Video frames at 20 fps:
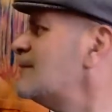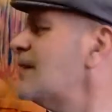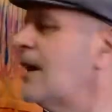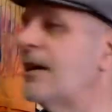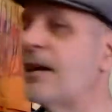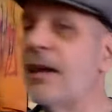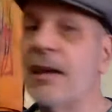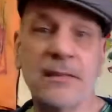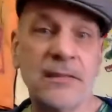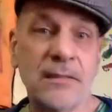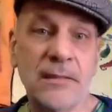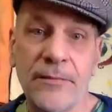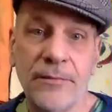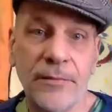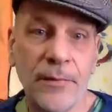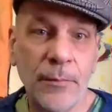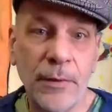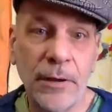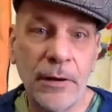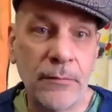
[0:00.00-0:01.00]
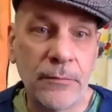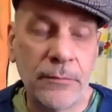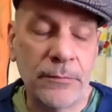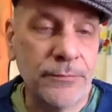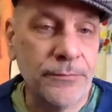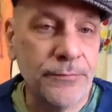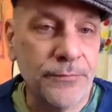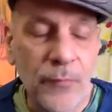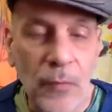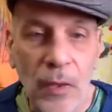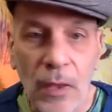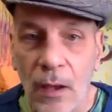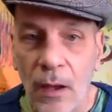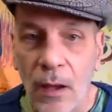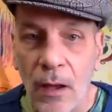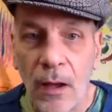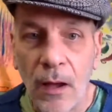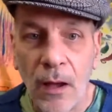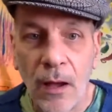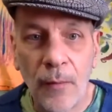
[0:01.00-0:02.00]
I can't see from here.
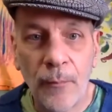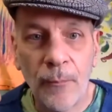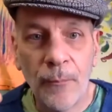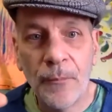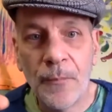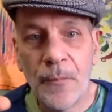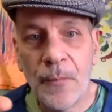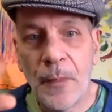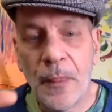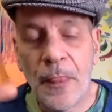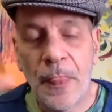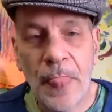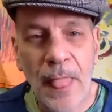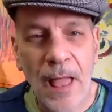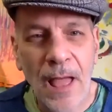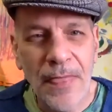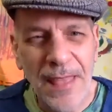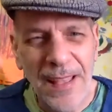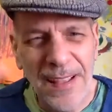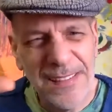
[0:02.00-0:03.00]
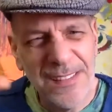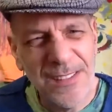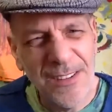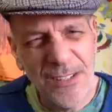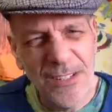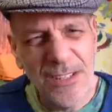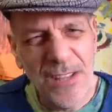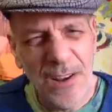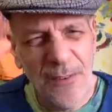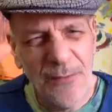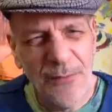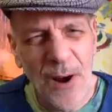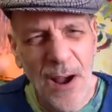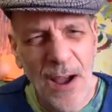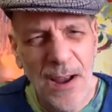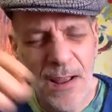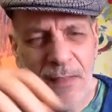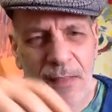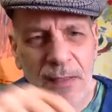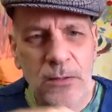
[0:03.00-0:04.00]
Um, I think it's Thursday or
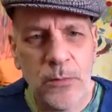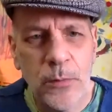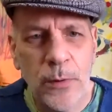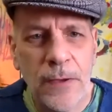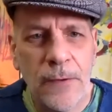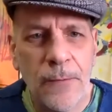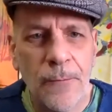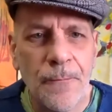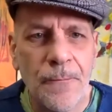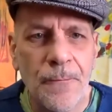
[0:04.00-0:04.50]
Friday this week.